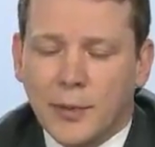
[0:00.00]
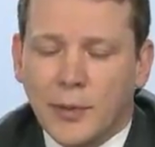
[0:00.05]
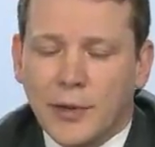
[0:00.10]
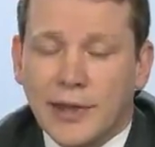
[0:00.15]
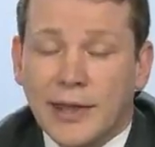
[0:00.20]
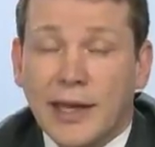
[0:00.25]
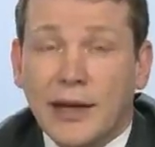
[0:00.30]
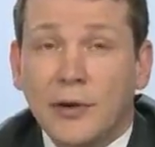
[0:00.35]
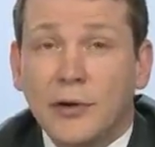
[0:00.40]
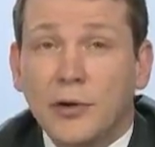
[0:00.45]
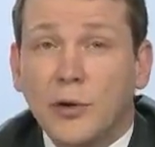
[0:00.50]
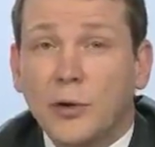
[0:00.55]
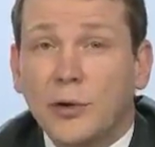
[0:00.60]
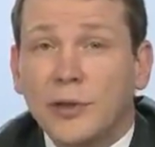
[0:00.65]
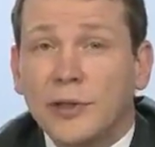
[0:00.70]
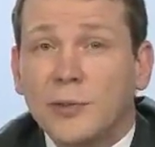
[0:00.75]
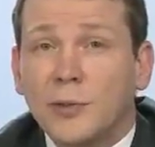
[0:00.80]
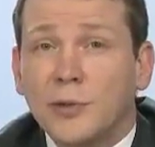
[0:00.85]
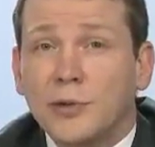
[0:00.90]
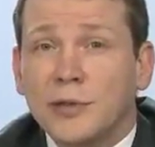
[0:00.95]
but they're
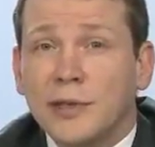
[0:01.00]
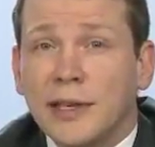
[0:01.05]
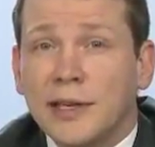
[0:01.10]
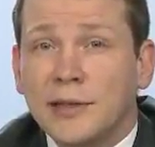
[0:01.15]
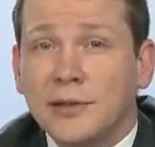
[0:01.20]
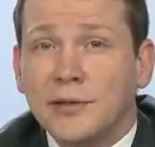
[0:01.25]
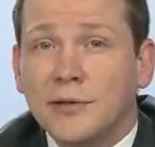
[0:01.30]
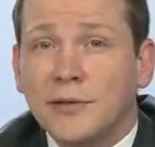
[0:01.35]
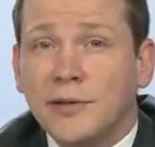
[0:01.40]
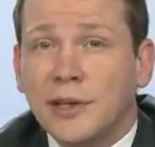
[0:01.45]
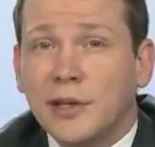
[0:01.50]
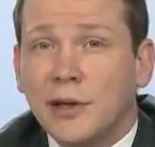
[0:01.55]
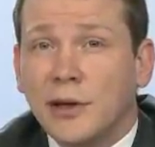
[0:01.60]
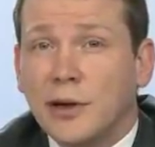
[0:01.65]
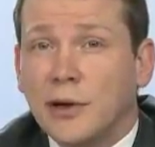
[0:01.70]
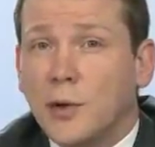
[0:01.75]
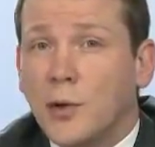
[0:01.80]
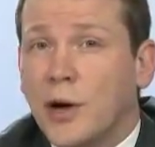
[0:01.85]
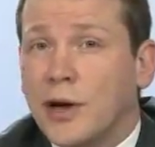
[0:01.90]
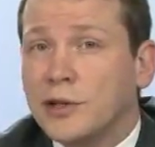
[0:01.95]
only supposed to intervene
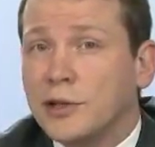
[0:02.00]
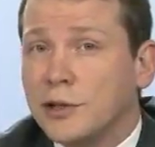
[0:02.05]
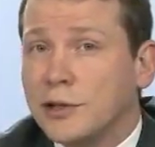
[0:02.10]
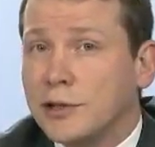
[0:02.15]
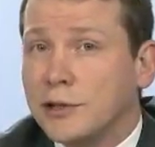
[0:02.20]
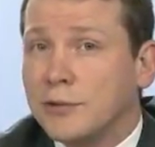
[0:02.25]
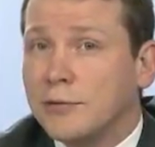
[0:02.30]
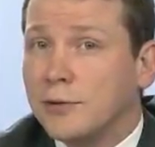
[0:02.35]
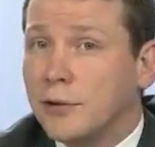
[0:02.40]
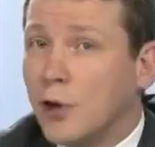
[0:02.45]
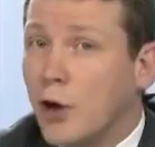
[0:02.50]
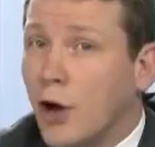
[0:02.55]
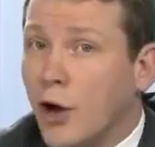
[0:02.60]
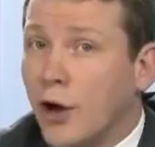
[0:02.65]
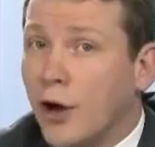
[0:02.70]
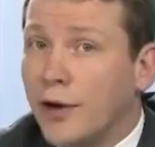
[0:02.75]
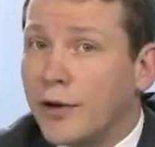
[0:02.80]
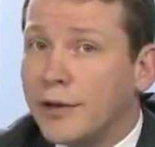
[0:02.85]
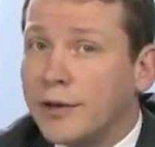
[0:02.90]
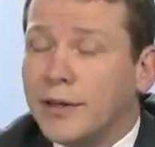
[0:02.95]
on questions of
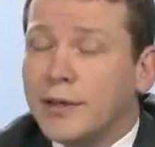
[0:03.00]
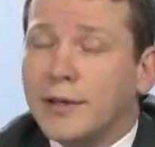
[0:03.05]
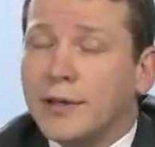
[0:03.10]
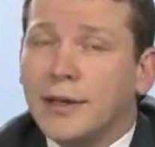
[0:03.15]
law.